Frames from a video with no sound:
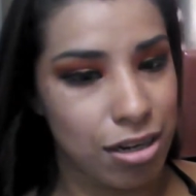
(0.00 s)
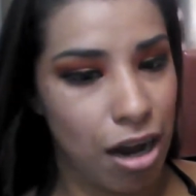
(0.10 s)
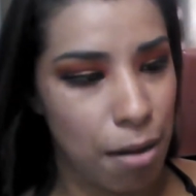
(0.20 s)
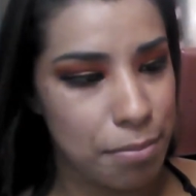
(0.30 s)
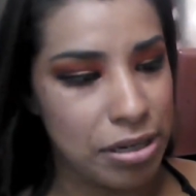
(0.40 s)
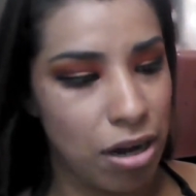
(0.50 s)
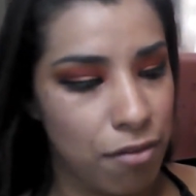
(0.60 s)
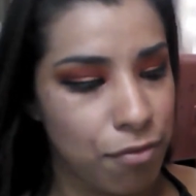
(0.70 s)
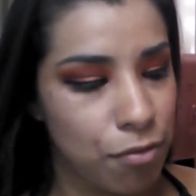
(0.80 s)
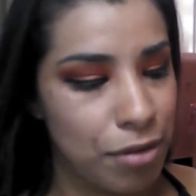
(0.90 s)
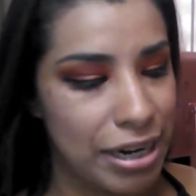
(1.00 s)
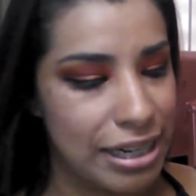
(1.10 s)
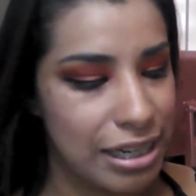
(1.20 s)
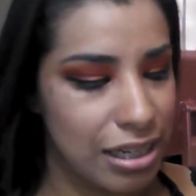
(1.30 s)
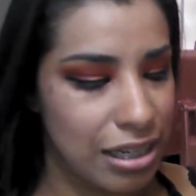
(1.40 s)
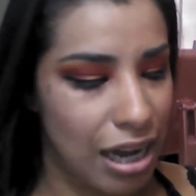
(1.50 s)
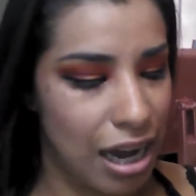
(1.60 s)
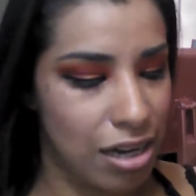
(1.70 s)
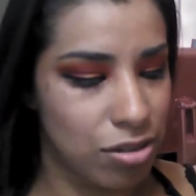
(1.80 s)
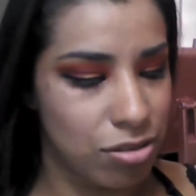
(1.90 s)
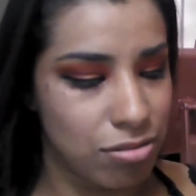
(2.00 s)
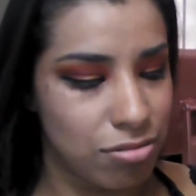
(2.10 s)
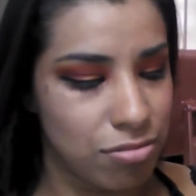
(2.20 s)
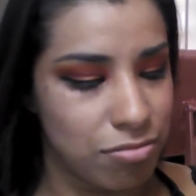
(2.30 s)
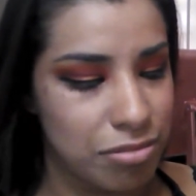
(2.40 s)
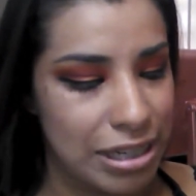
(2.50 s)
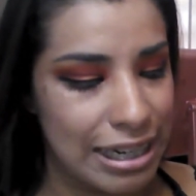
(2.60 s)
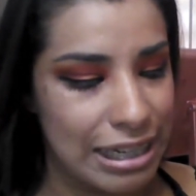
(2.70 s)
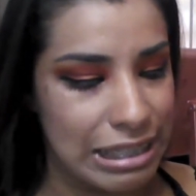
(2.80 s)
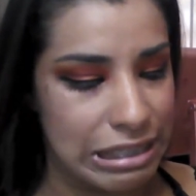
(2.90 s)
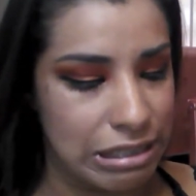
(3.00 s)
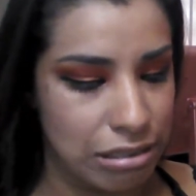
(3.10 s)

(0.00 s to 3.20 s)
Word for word: coming off already. I don't really...